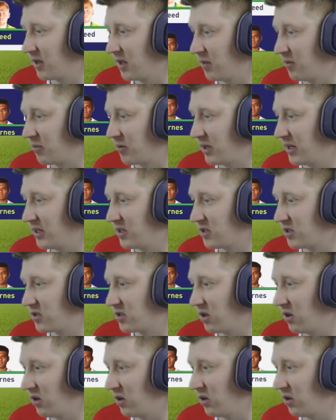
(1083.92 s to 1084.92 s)
in
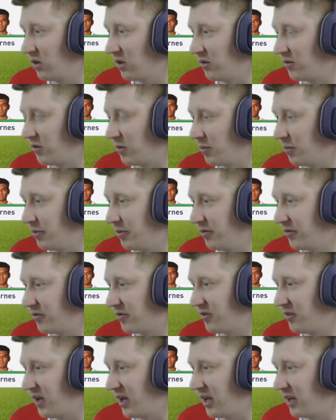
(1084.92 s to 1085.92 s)
place of
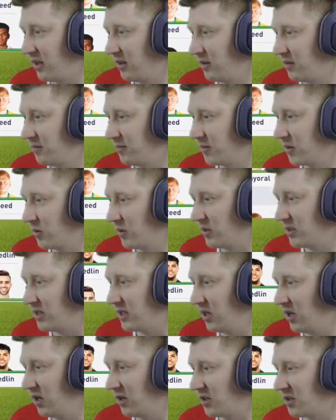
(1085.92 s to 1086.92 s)
Boufal. the
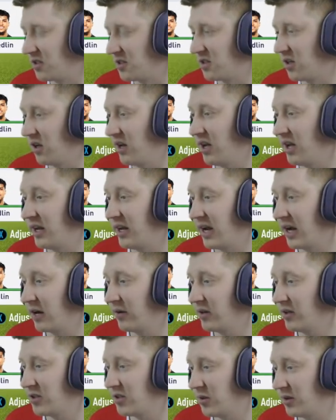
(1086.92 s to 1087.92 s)
Hoedt can start ahead of
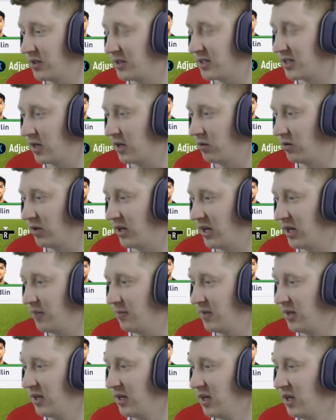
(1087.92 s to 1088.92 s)
Harris, who had a terrible game.
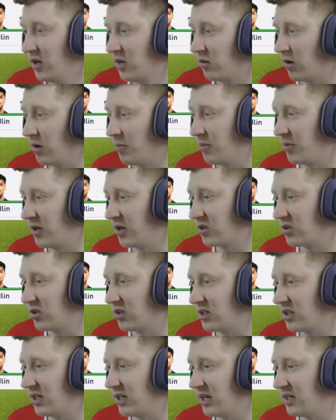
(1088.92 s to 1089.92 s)
Ryan
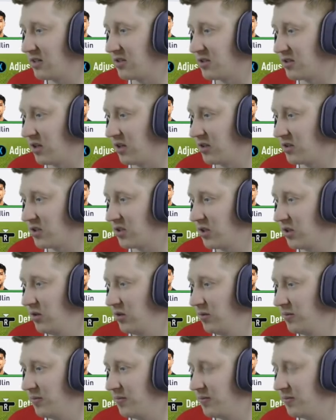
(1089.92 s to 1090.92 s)
Bertrand can get a start
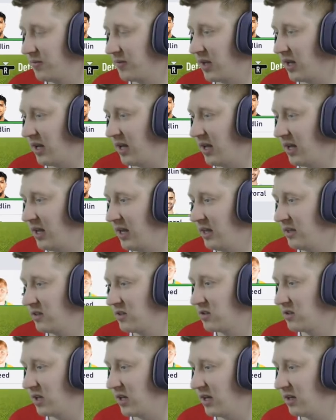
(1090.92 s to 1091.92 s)
too. And
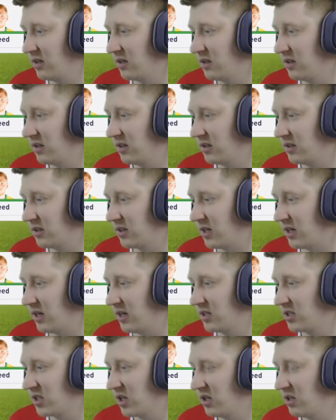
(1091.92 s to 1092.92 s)

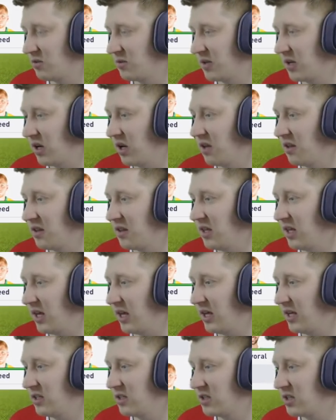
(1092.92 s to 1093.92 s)
can James McCarthy
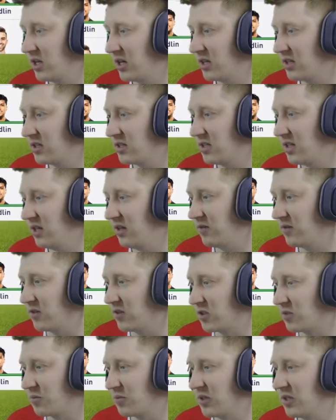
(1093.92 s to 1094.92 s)
and Jack
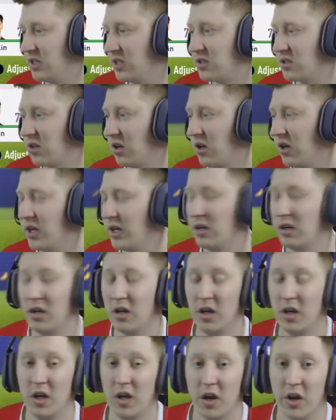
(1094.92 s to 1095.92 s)
Stephens please sign
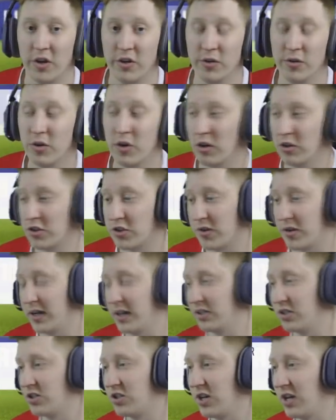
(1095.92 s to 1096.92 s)
a new
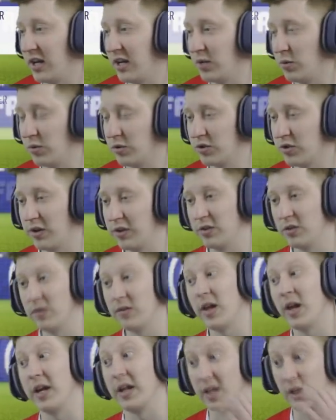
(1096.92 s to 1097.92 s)
contract, Jack. We'll try and do
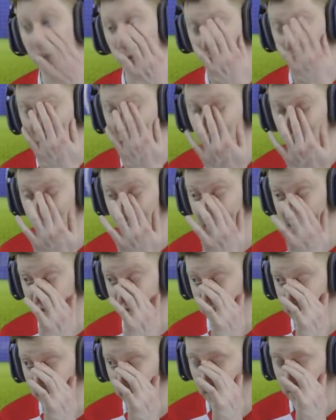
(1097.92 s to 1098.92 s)
that again once we've played
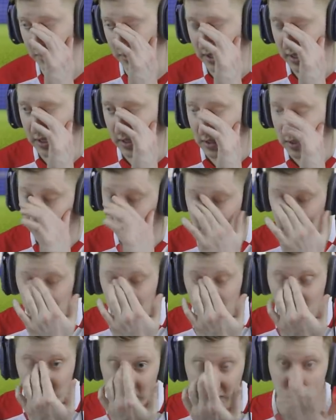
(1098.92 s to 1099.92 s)
this game. Right,
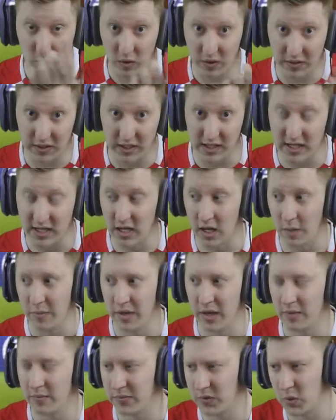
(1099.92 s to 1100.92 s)
we haven't won the League Cup
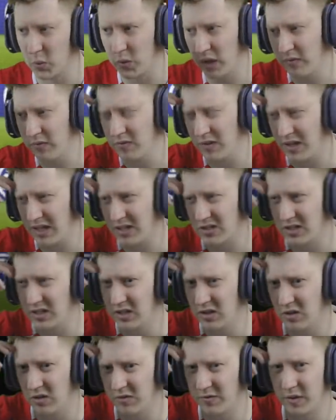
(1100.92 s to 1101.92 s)
yet. We haven't actually
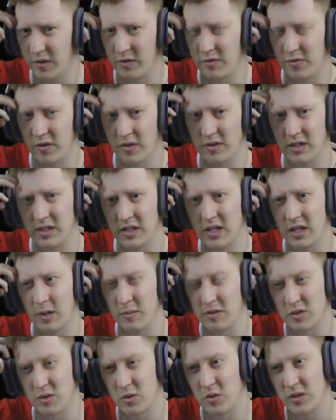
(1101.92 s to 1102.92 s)
gotten very far in the League Cup
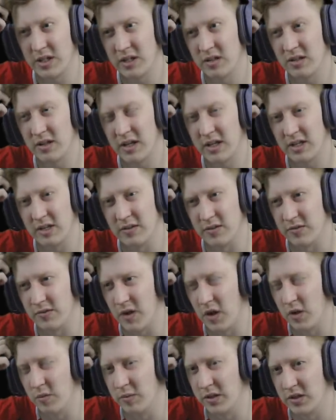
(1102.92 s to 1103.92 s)
at all in any of the
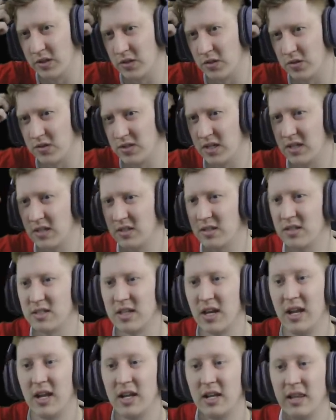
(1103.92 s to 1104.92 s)
opening two
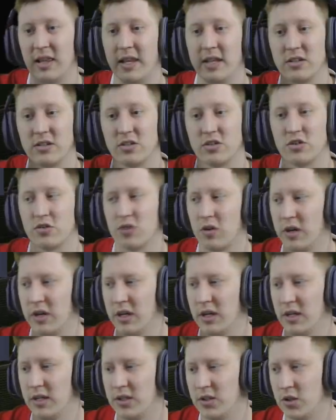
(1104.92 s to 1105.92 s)
seasons. Let's try
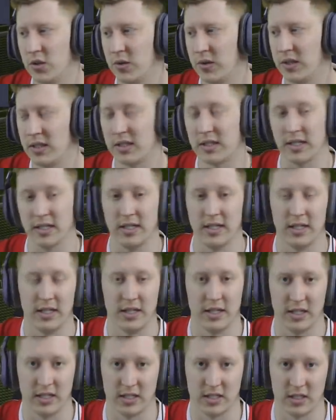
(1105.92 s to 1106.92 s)
and do it
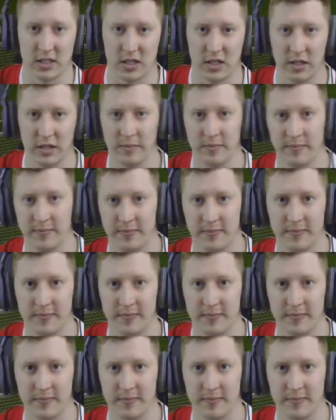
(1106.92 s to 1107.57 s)
this time.